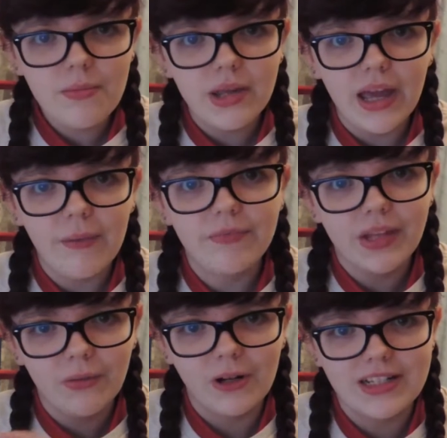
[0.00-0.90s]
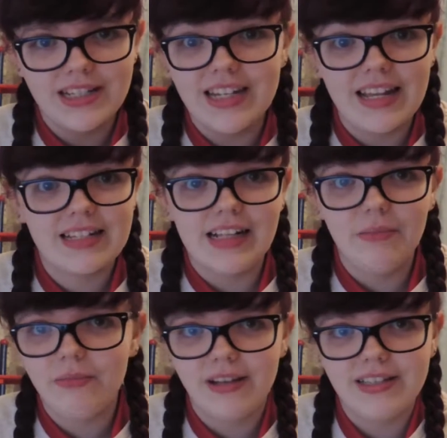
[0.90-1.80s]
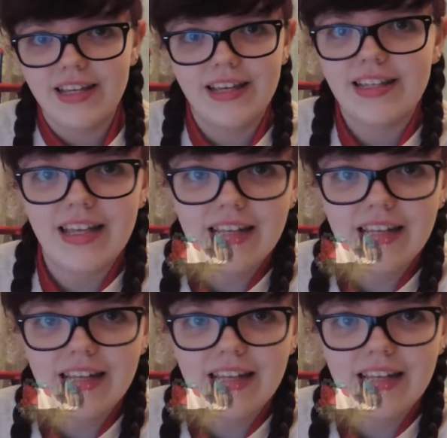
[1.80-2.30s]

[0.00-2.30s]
But yeah, watch this next clip because it is